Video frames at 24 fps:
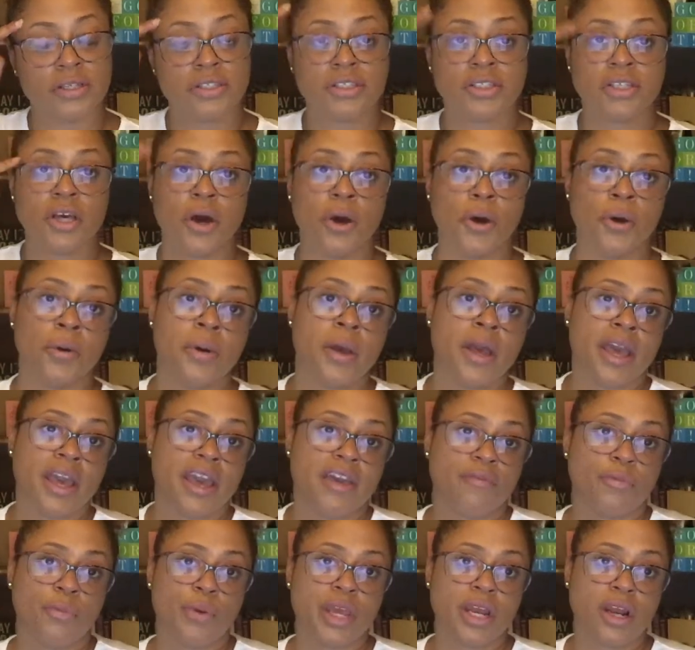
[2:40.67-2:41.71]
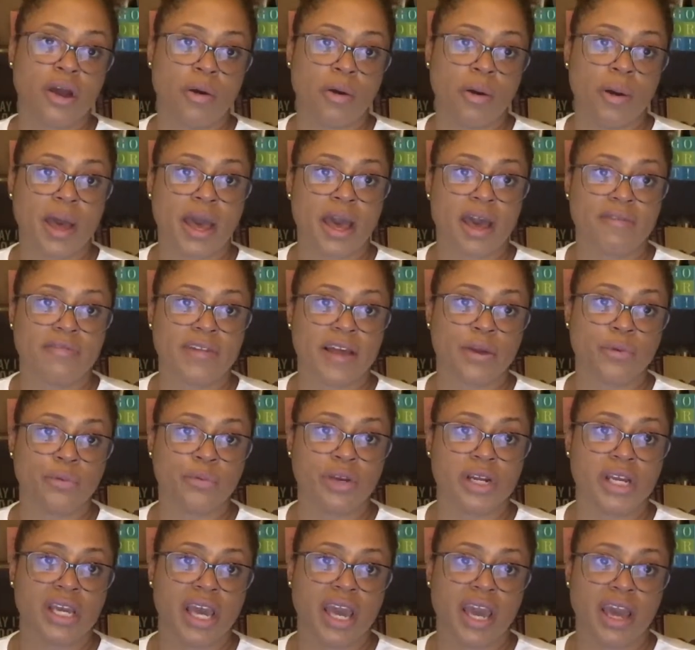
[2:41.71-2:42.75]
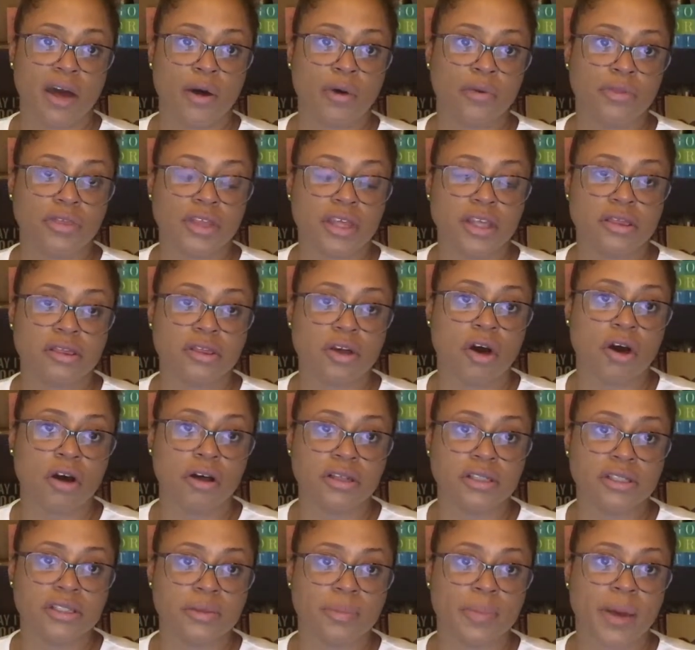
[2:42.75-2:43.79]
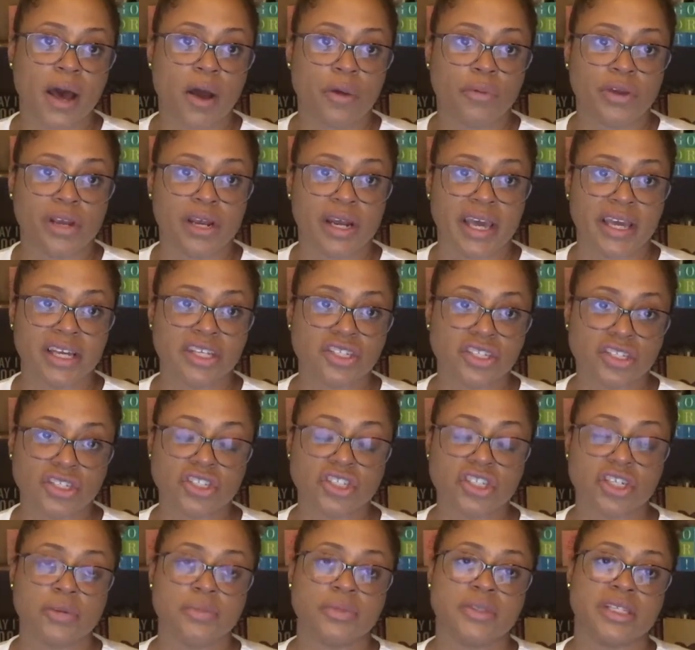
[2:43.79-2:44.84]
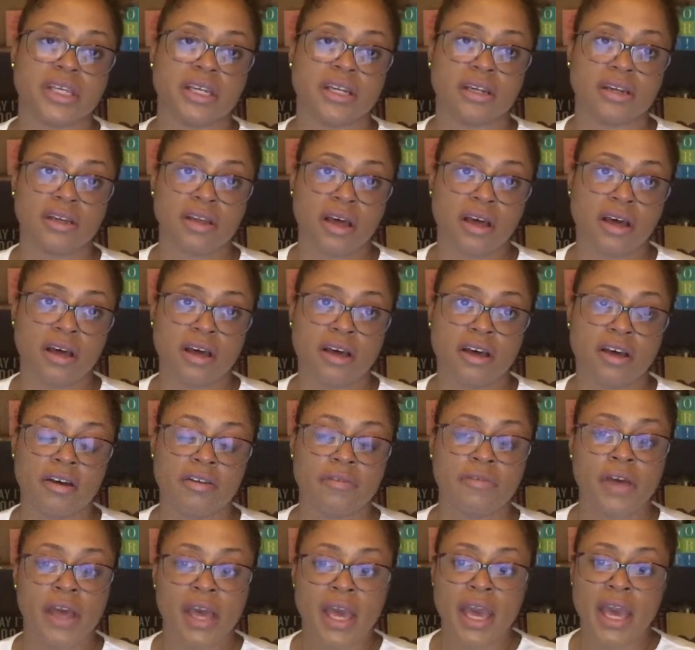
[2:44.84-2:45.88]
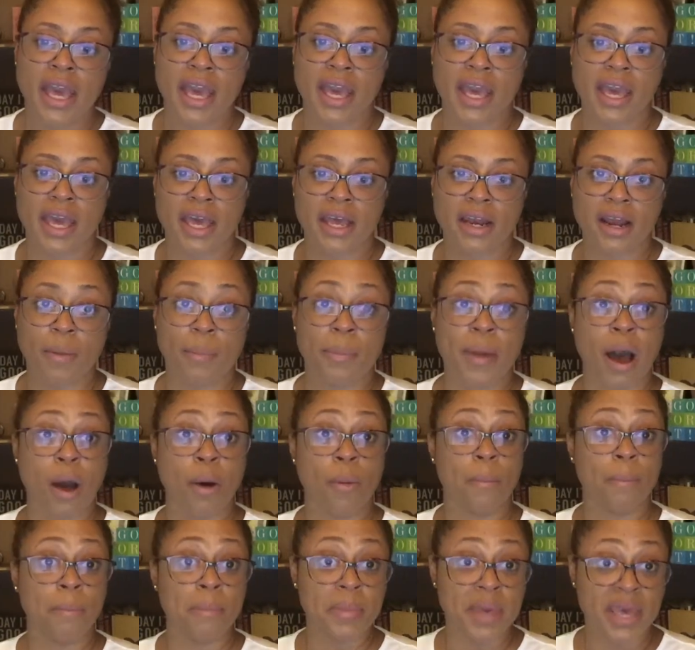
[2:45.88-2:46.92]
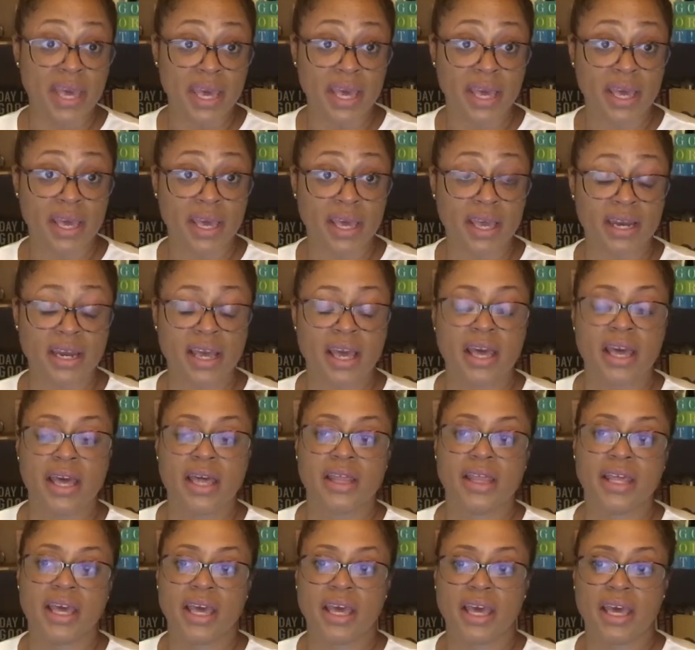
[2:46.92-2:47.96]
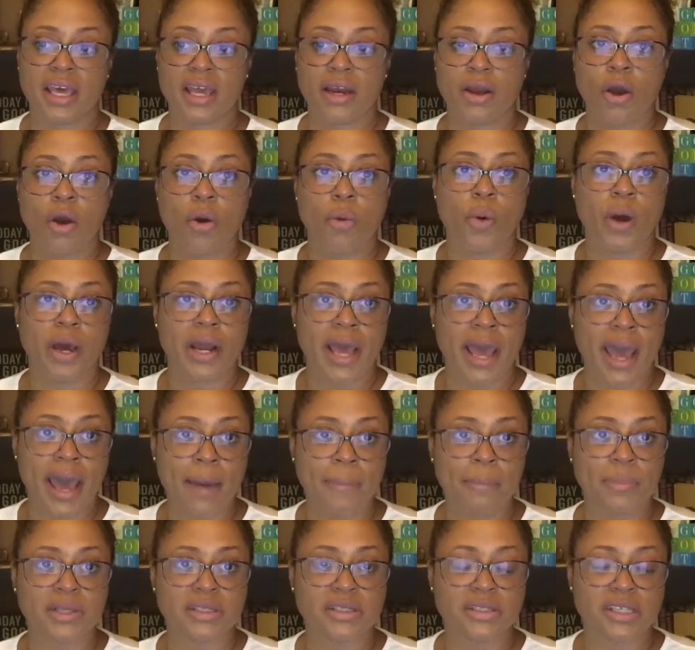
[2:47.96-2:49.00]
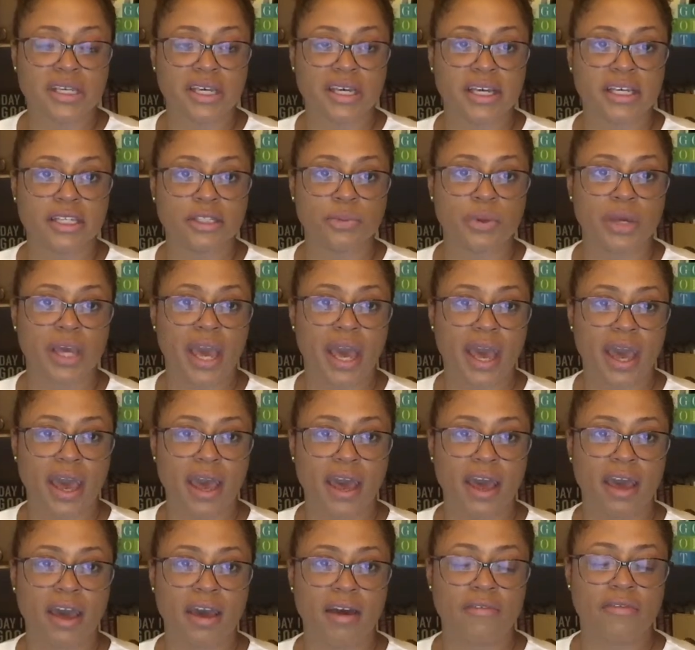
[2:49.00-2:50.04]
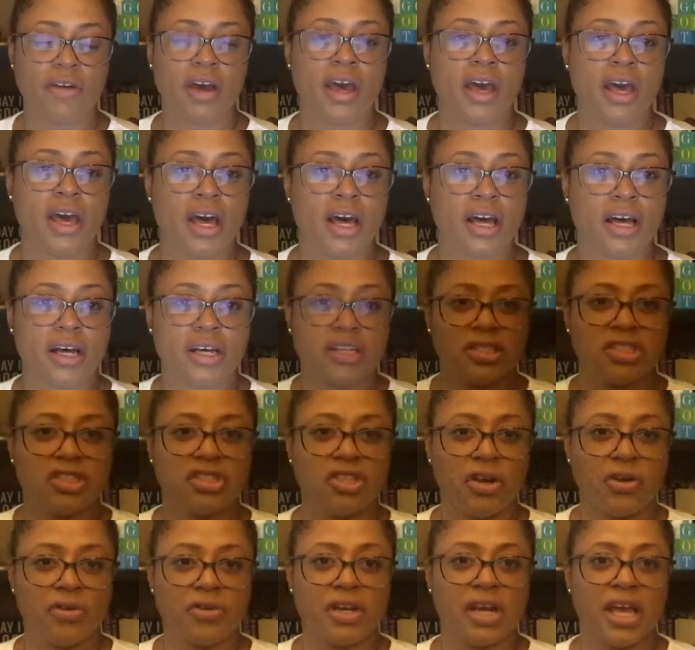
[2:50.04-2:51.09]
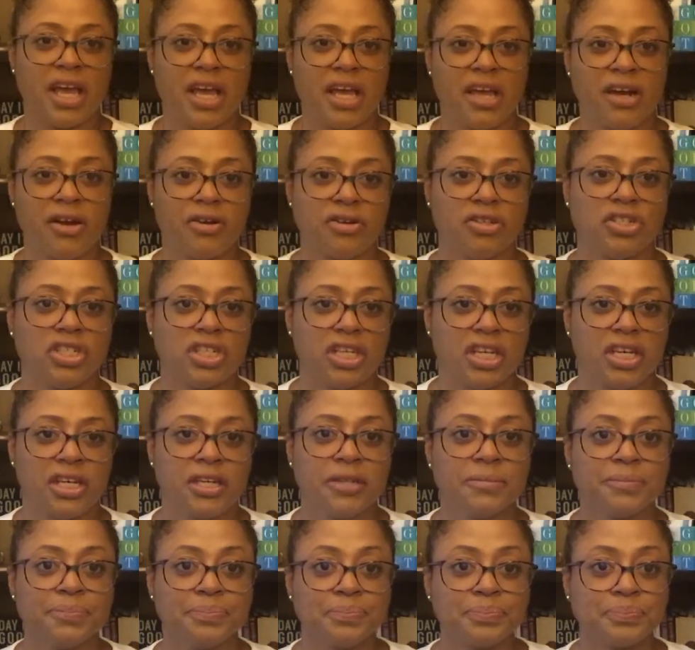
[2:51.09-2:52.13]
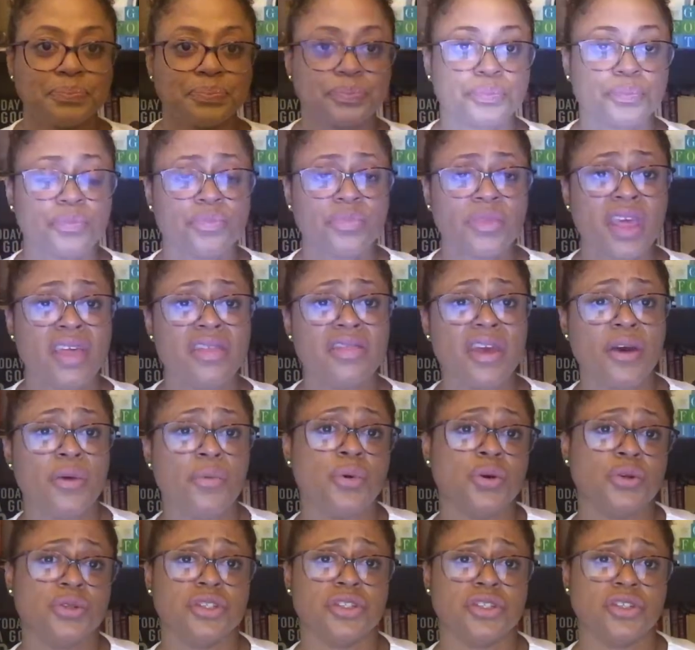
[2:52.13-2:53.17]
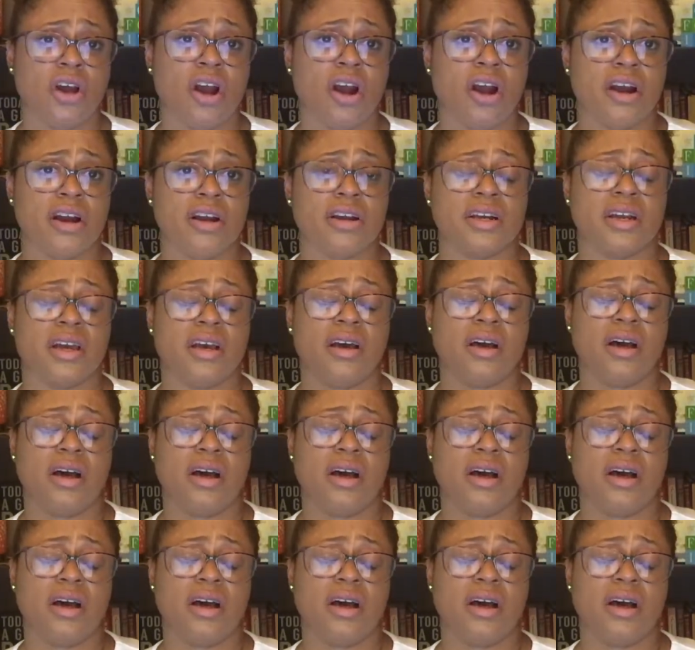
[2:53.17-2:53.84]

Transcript: So if we don't have like really healthy thoughts about relationships and love and about men, then what happens is we have a certain energy that will start